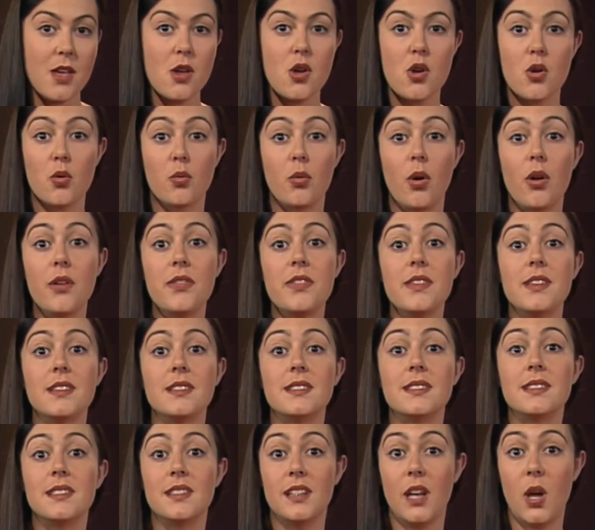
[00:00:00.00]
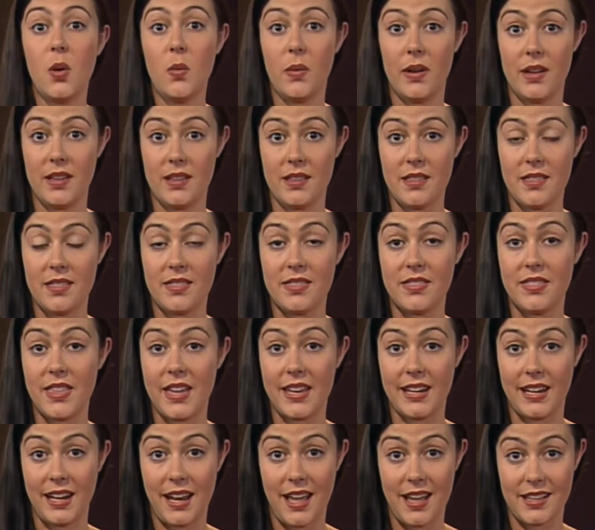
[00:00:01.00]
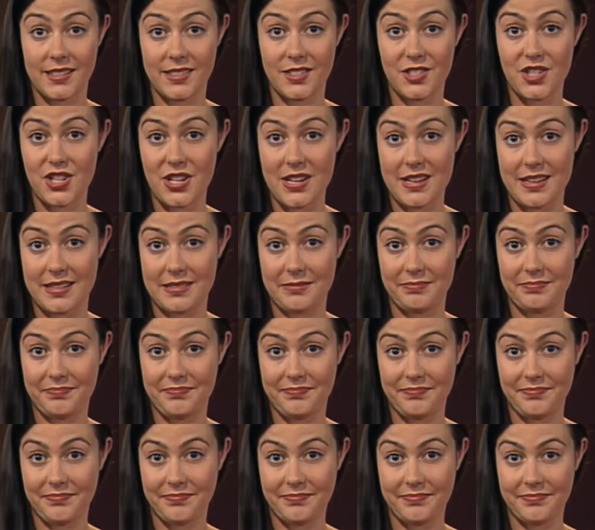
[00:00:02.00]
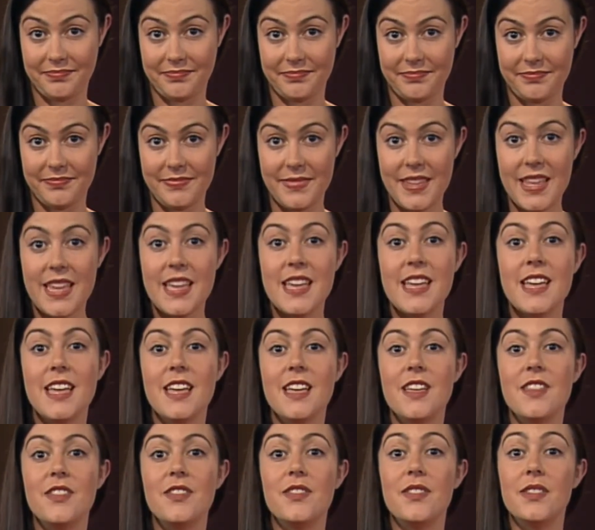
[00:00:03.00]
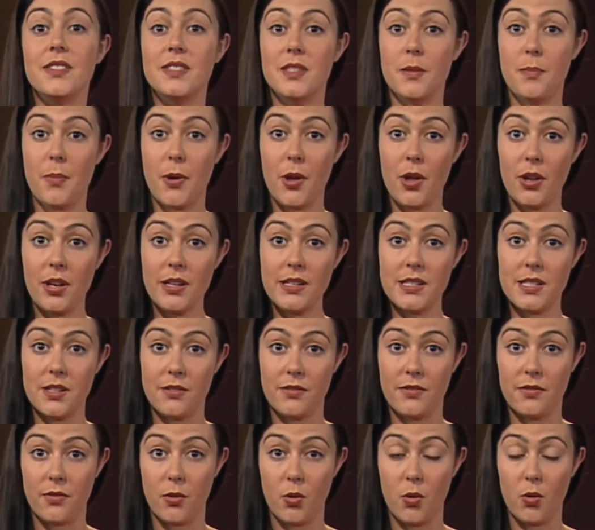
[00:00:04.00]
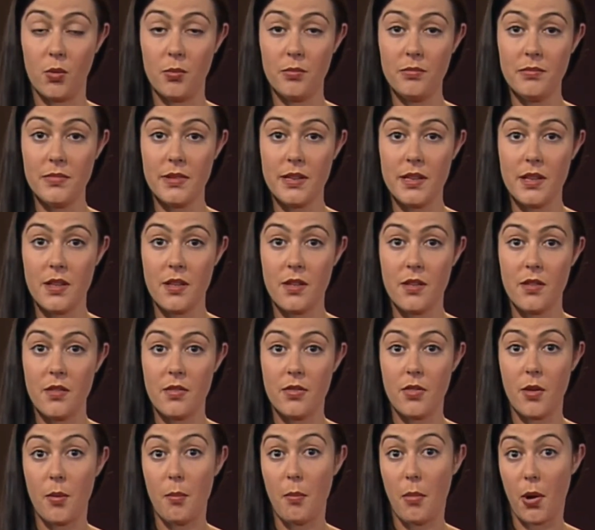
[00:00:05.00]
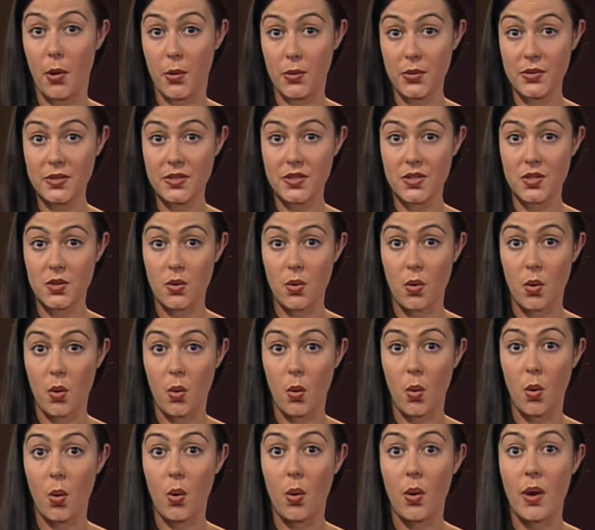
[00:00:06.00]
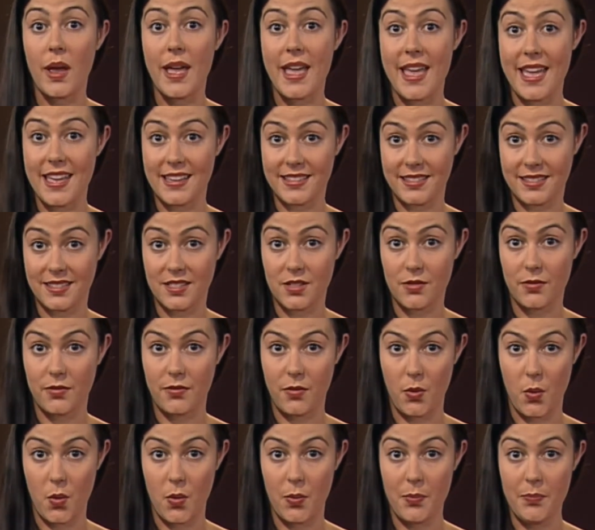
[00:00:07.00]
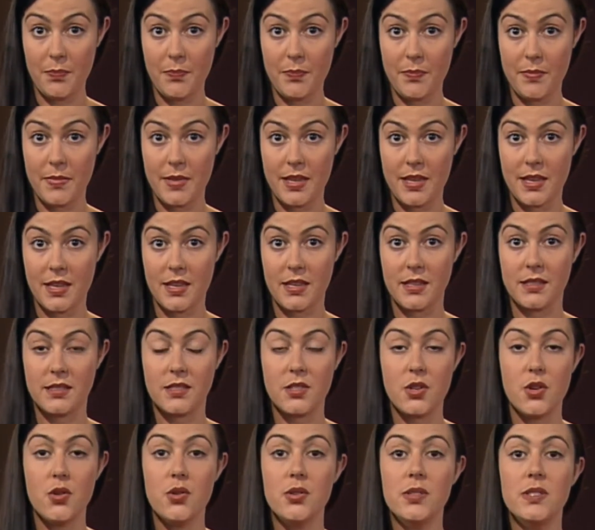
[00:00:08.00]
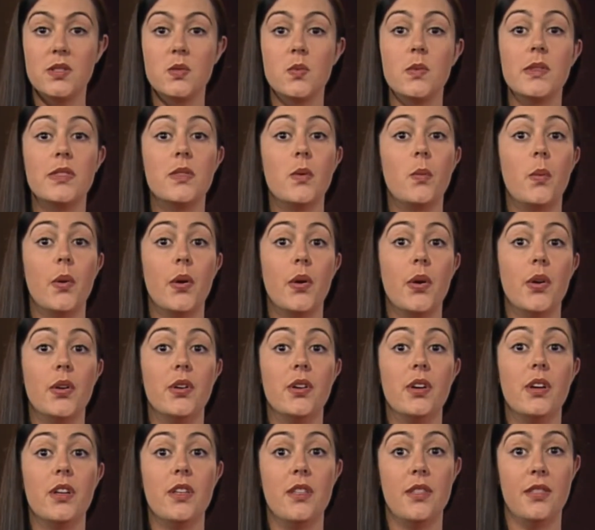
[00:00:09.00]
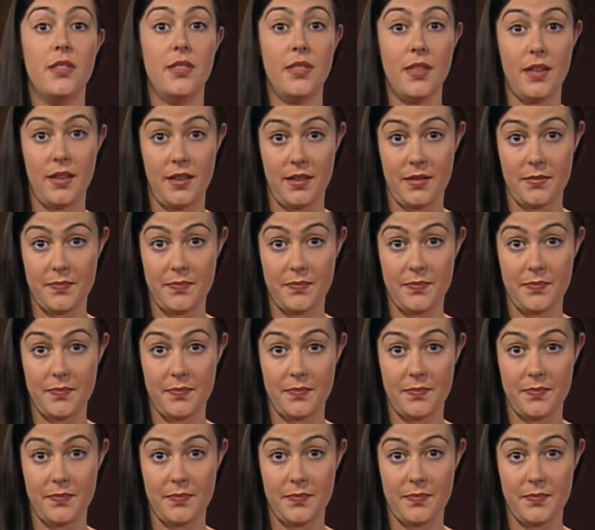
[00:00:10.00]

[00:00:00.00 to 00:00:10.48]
Growth is slower than last year. The superlative form, the most or est form, is used with the word the.